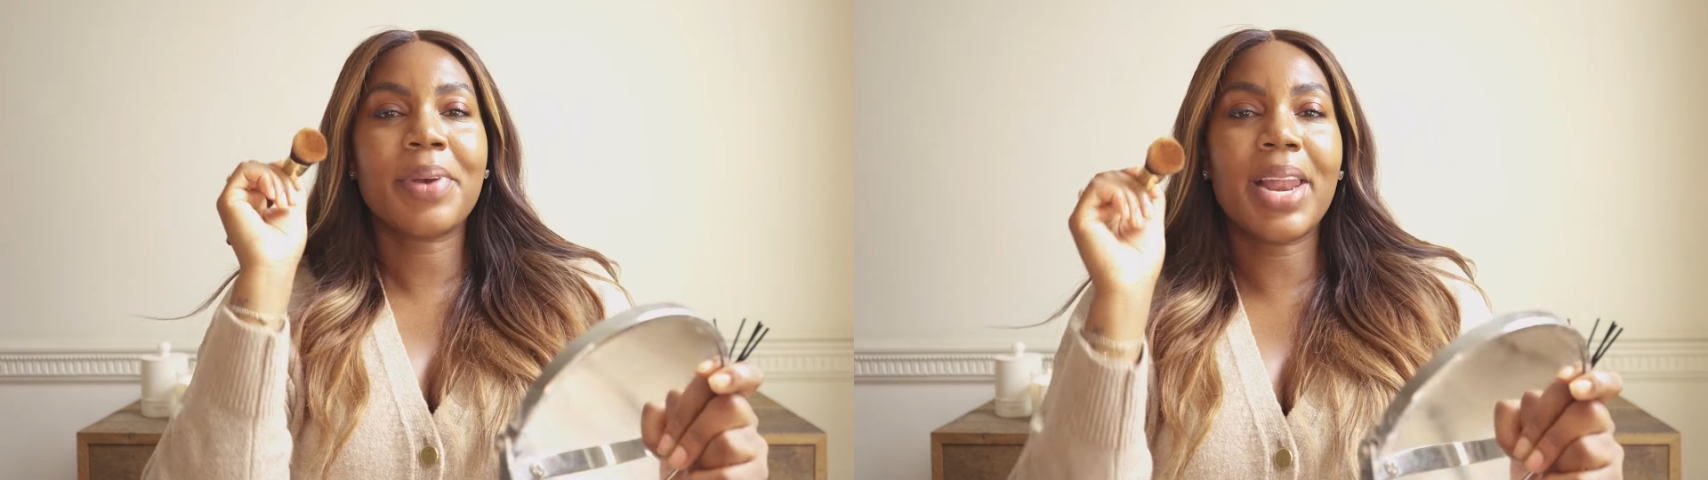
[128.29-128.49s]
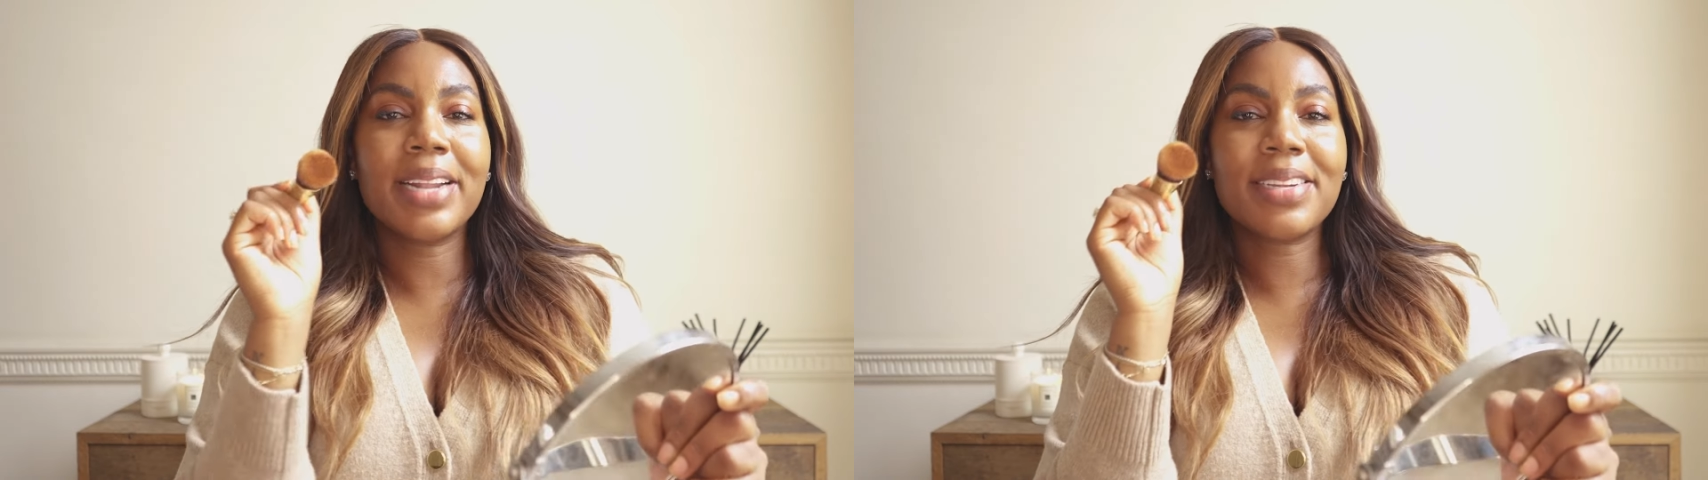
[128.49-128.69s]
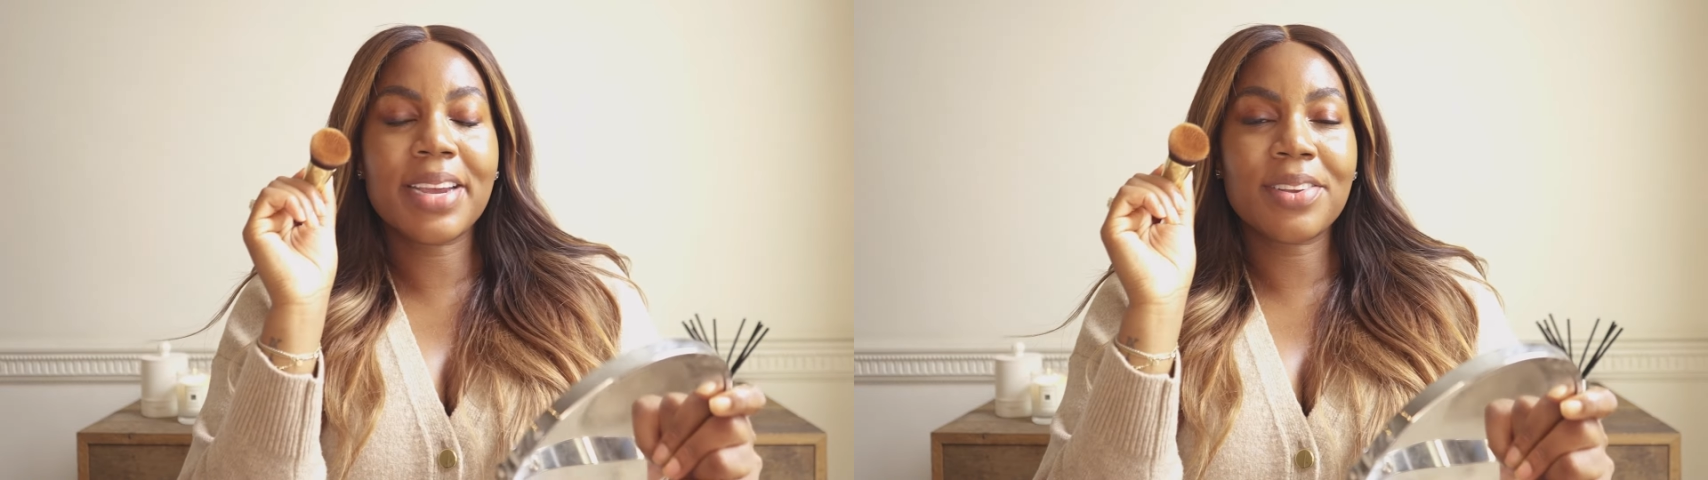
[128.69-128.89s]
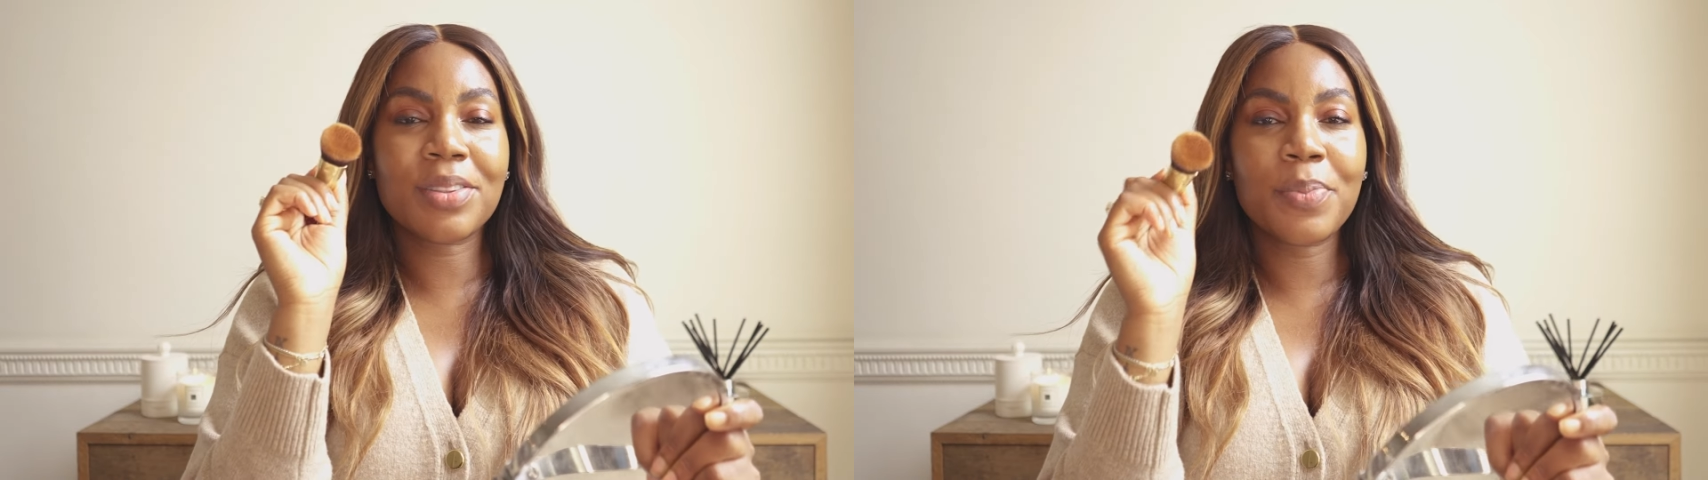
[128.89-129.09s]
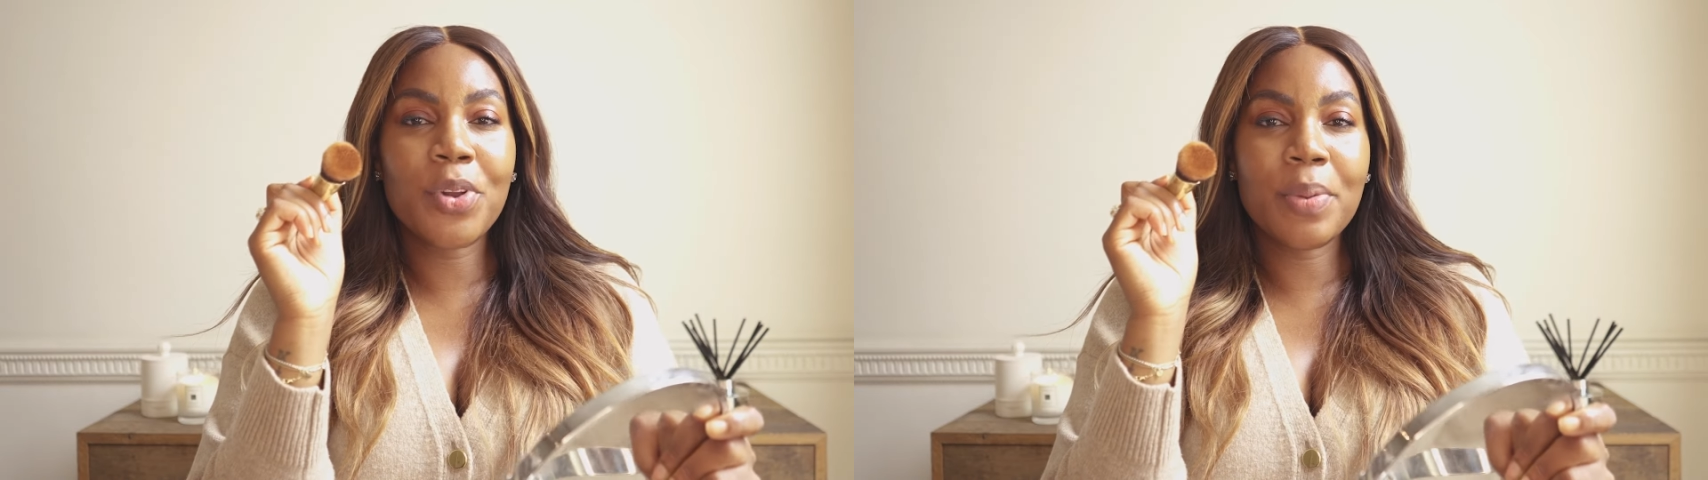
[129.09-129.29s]
So I like to take
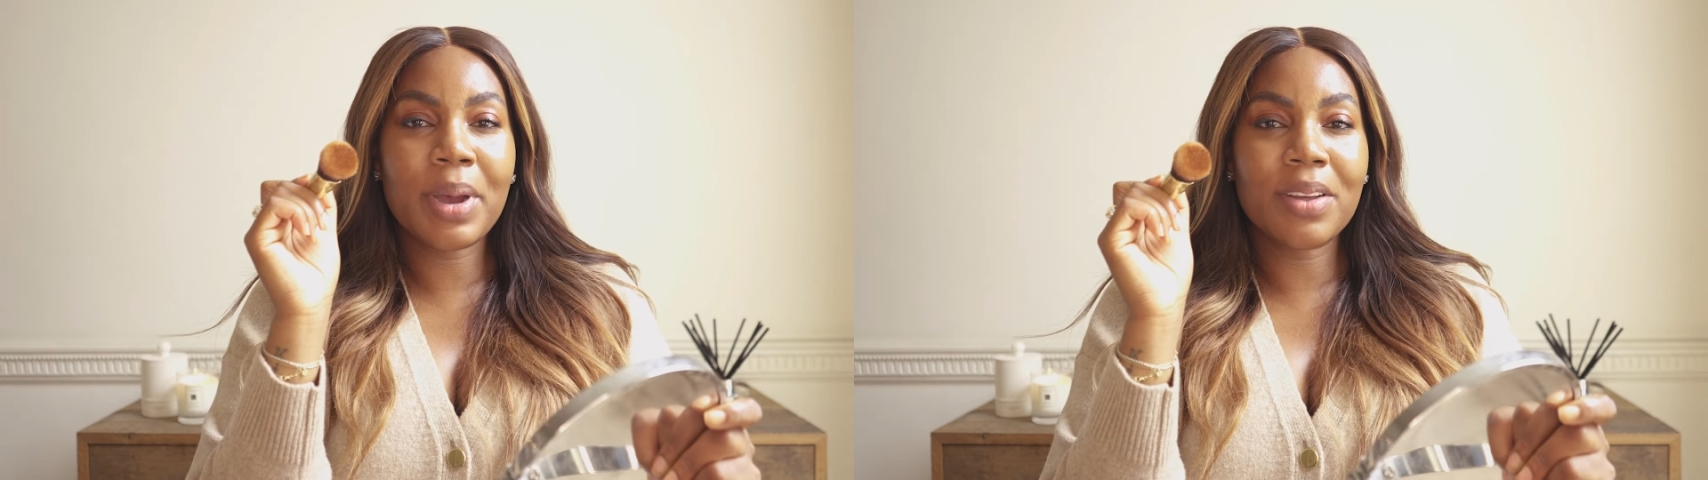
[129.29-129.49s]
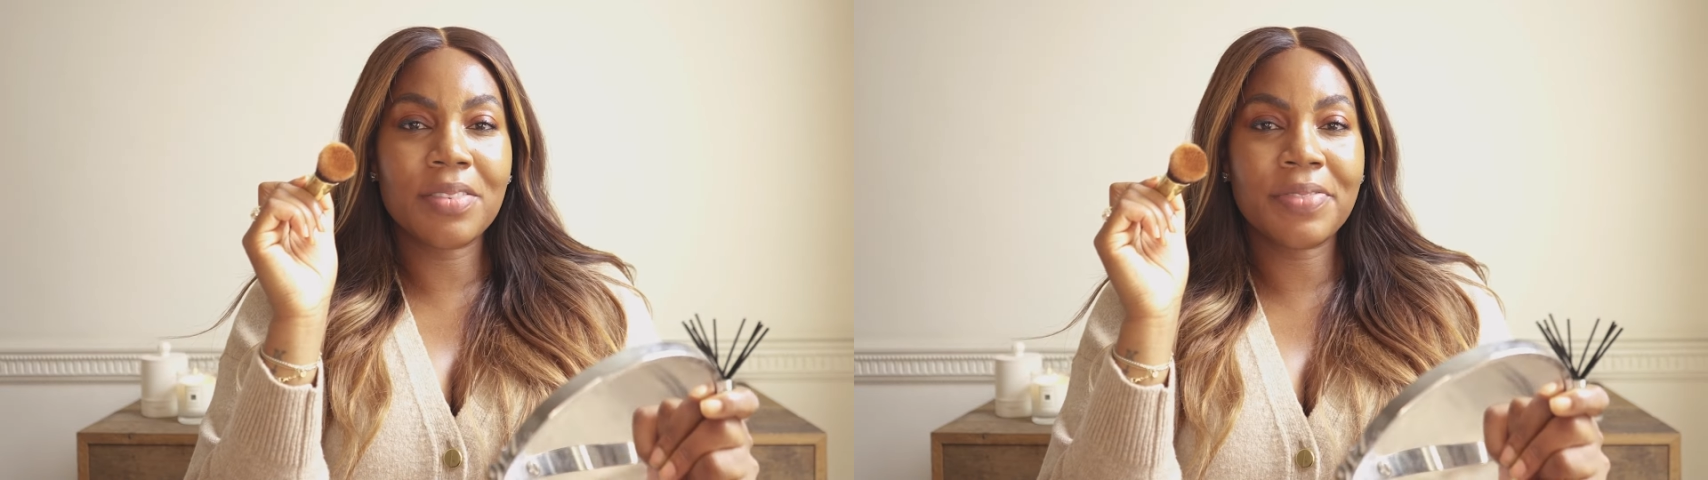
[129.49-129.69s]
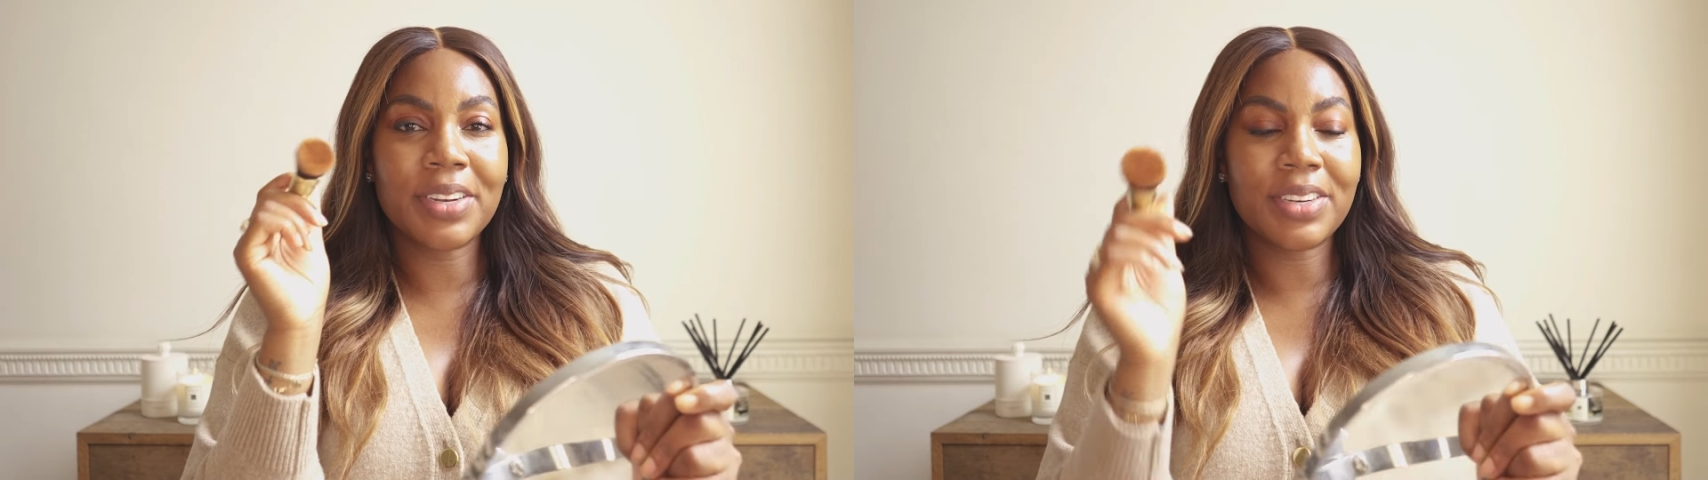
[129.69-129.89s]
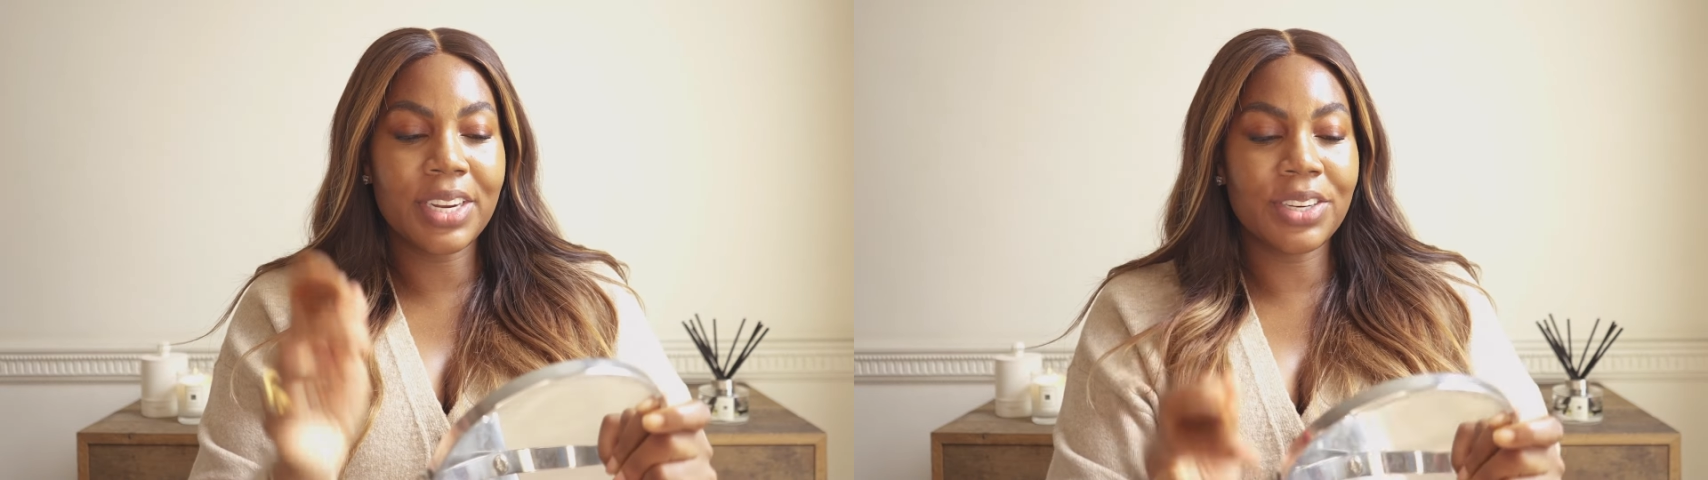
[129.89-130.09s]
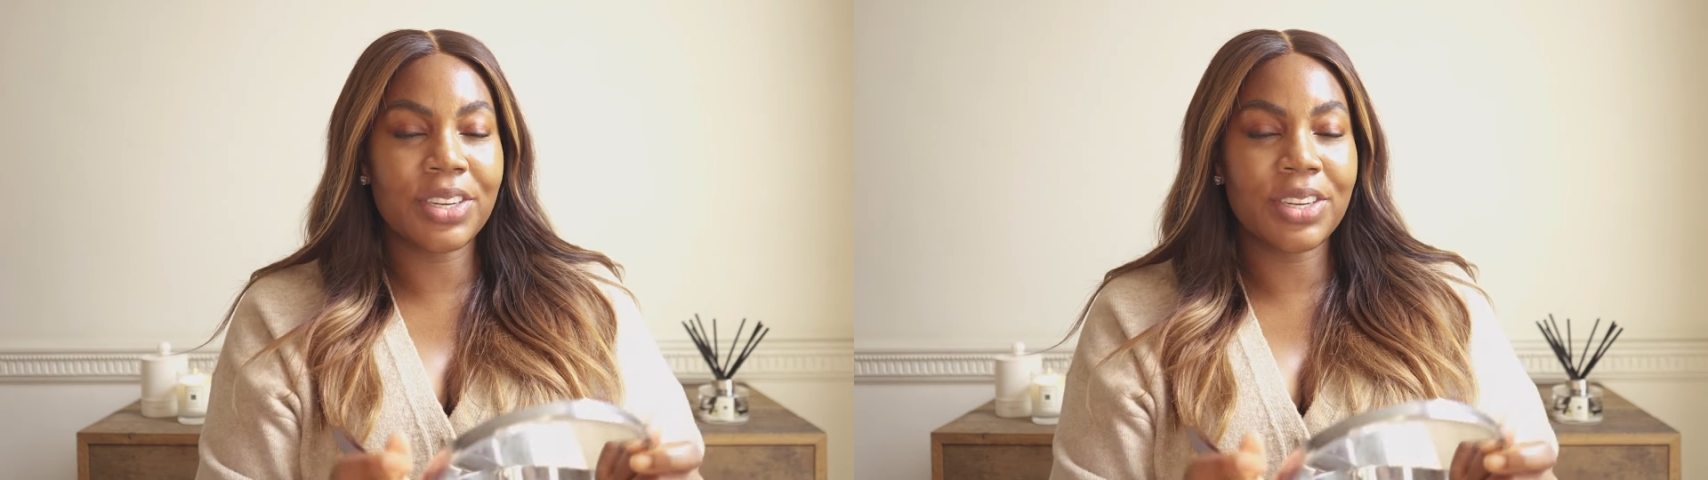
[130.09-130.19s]
a small amount of the foundation,